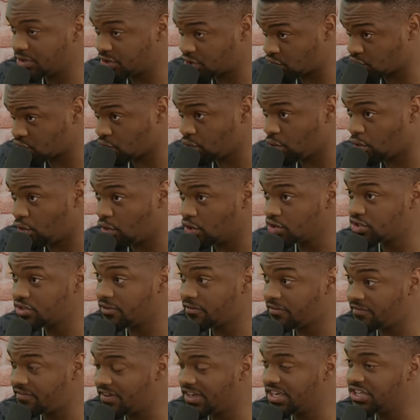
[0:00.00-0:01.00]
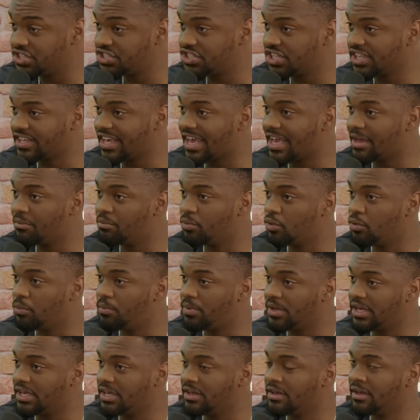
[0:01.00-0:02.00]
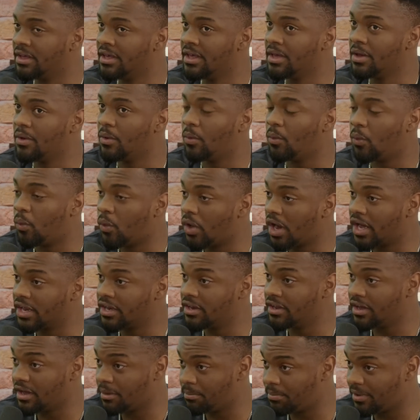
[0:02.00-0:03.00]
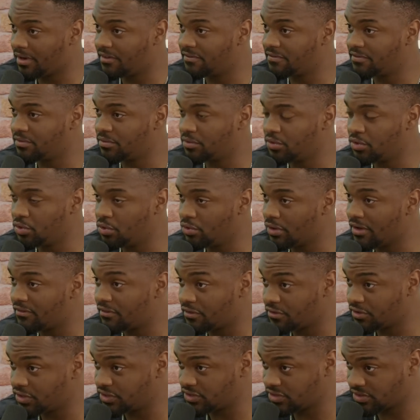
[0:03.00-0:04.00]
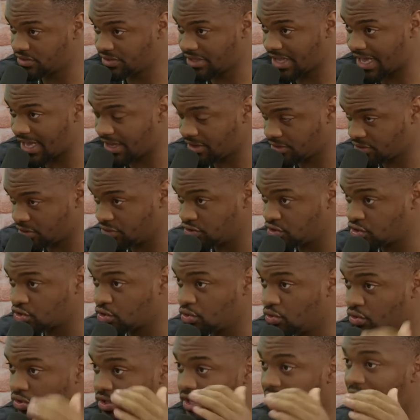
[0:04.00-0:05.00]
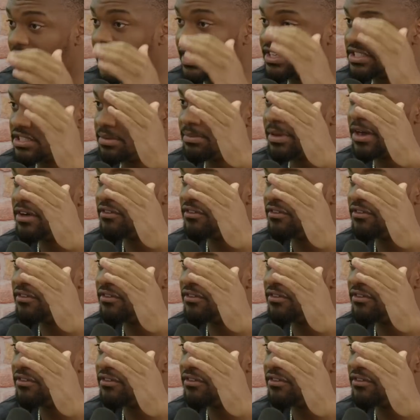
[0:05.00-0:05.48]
score to finish the game will be 1 above whoever is has scored the highest